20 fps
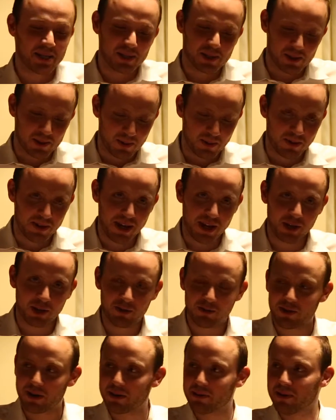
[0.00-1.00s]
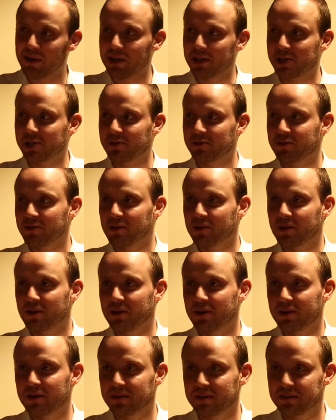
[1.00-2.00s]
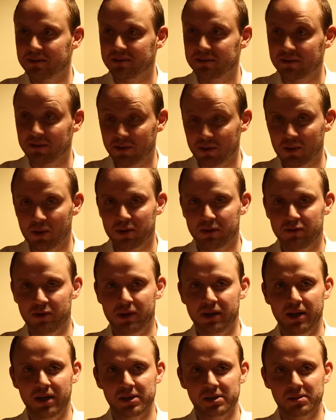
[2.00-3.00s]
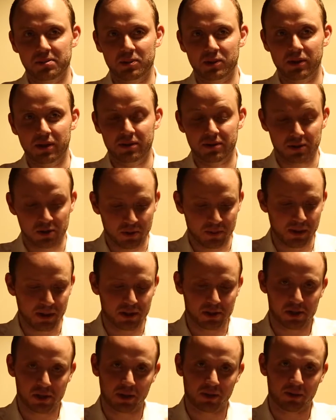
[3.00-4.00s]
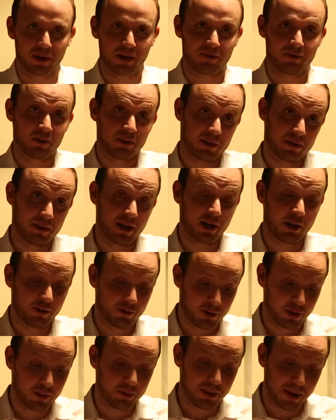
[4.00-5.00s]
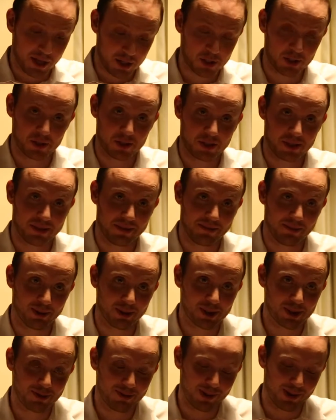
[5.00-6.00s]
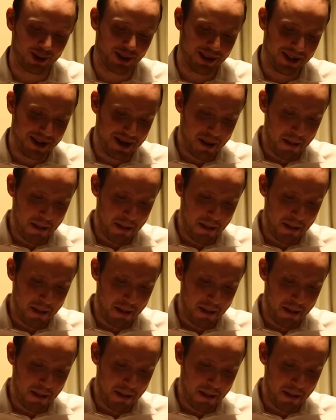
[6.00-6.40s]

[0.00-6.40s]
So thank you very much for all of you guys. I'm really tremendously grateful, and thank you for your patience, most of all.